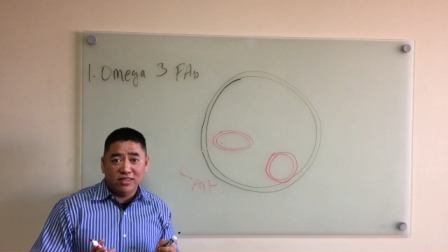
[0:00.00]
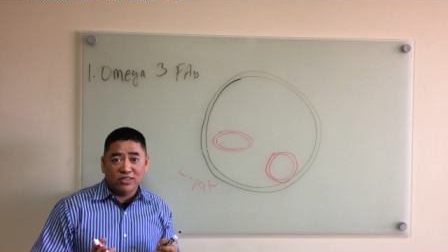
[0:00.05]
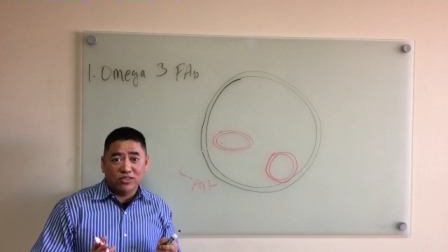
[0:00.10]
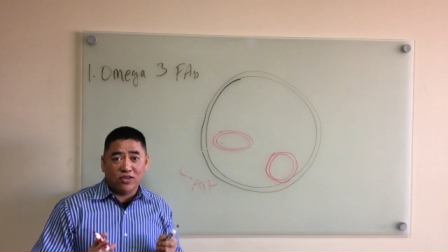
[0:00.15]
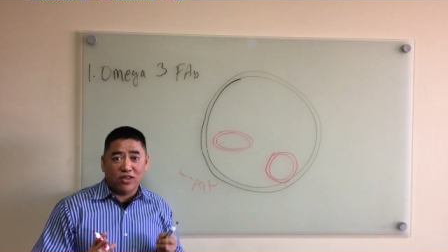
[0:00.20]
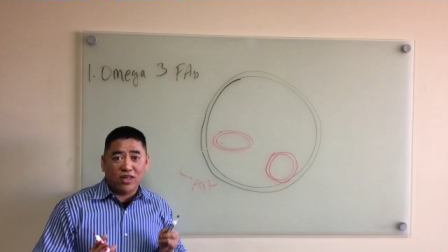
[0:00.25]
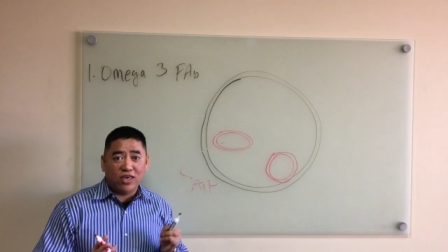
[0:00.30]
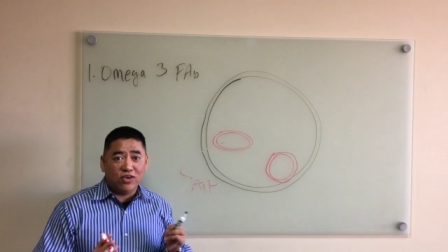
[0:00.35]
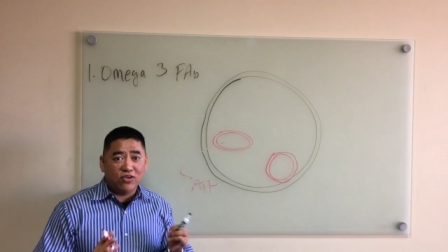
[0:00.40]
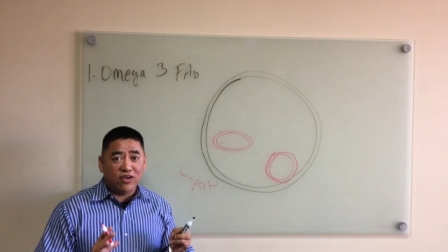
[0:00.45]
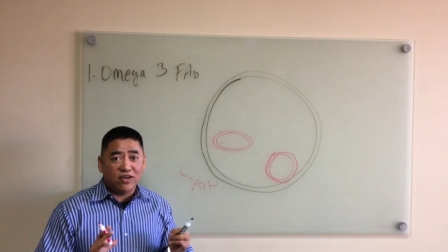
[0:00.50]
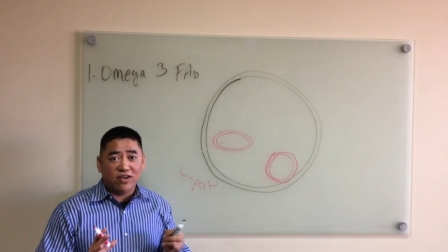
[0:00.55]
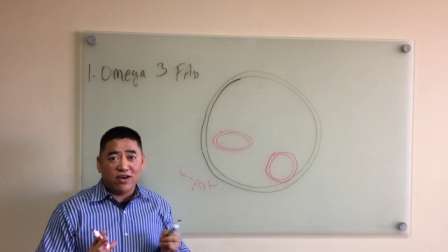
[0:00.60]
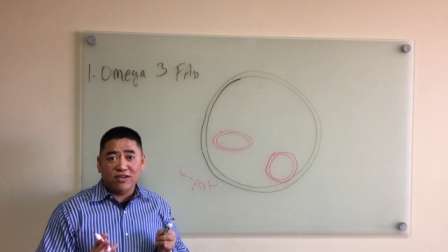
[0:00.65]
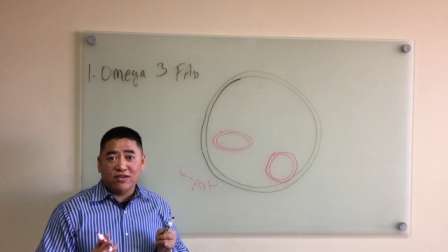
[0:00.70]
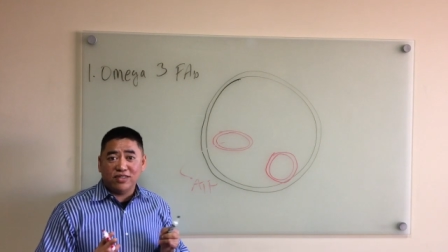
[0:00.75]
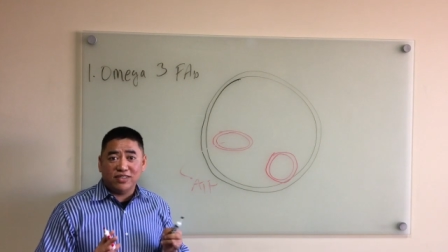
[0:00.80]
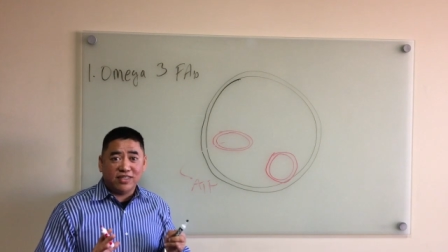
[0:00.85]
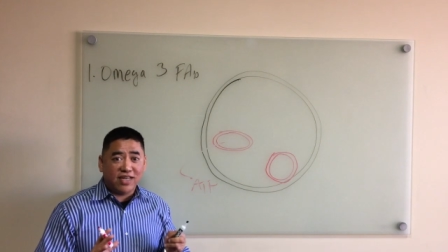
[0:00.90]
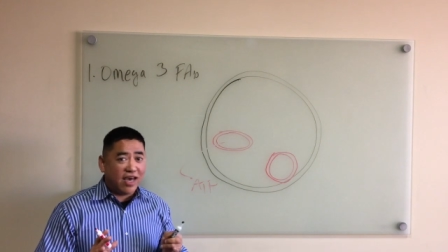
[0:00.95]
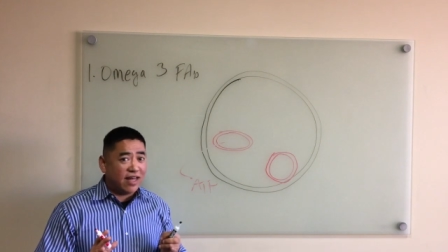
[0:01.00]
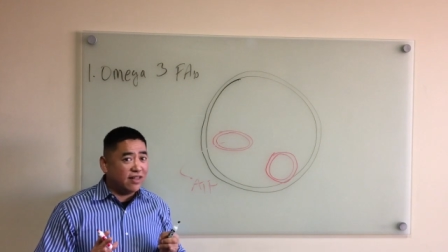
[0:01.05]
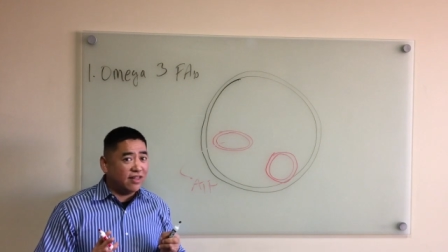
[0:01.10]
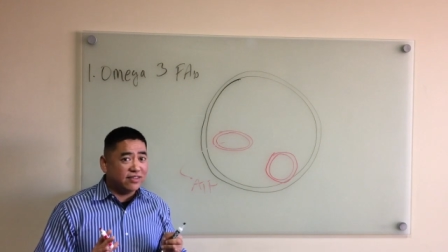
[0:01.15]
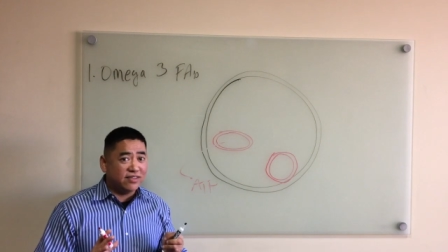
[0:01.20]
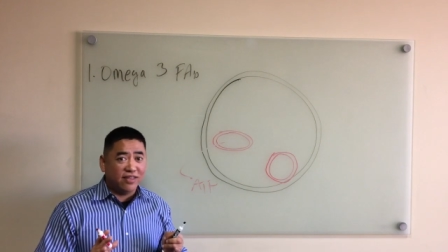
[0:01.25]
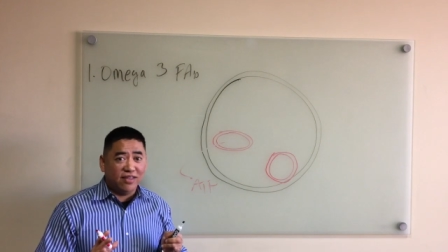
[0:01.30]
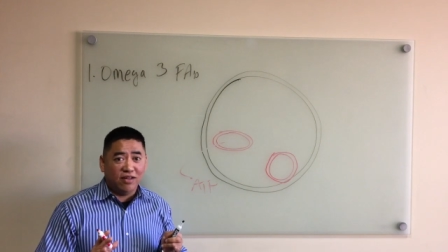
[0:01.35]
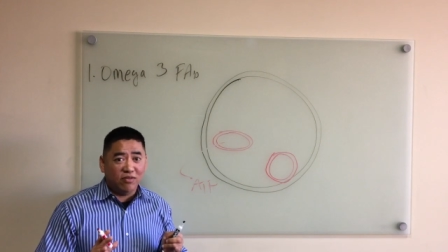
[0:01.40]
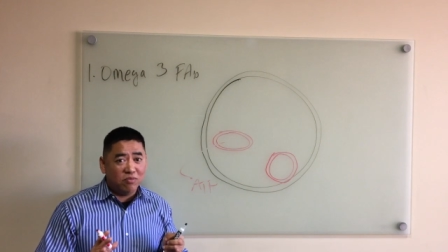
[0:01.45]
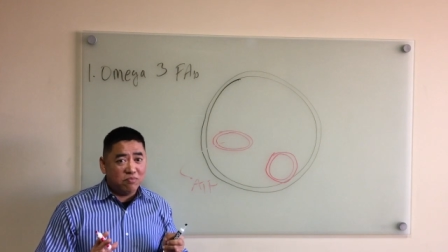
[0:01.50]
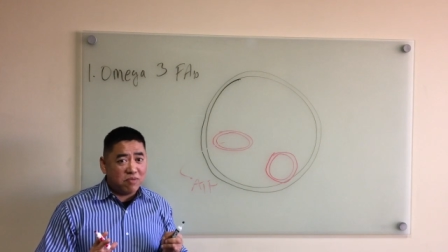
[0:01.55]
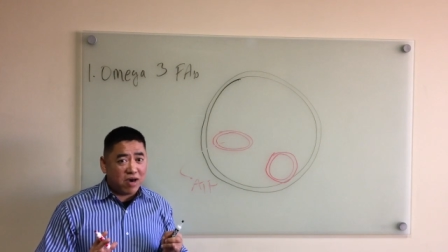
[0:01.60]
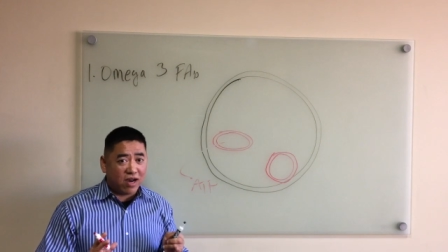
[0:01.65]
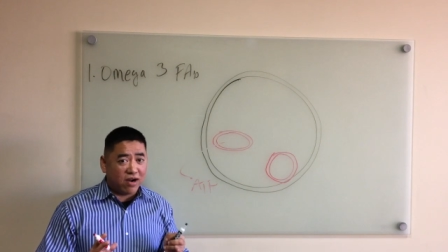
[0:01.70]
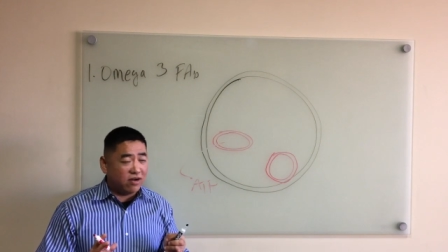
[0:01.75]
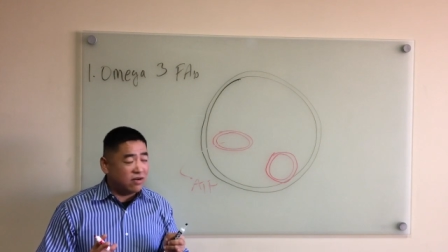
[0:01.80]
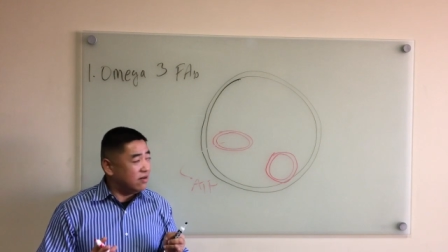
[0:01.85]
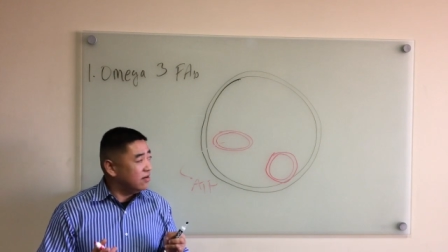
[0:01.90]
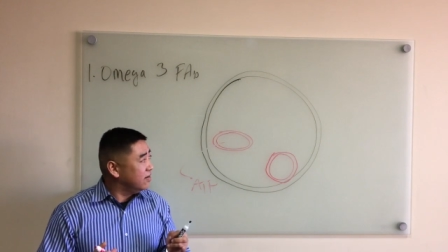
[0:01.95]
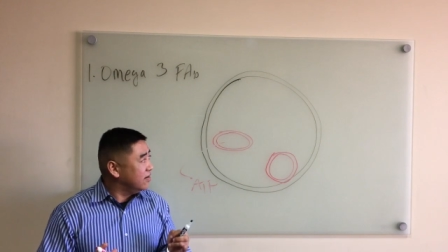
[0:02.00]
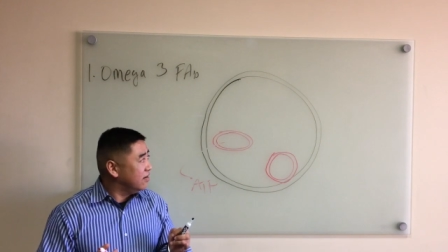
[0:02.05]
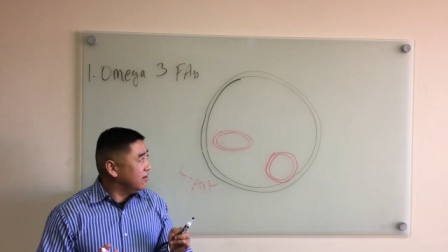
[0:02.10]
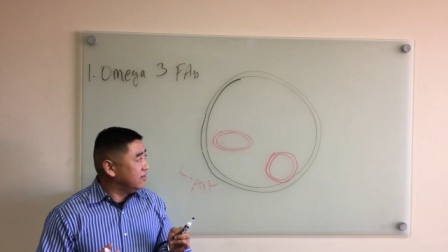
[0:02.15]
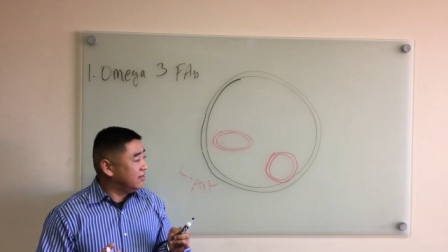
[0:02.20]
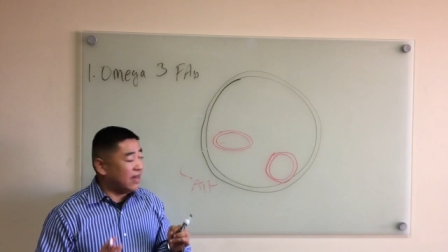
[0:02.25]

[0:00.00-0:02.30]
so that you can understand this a little better.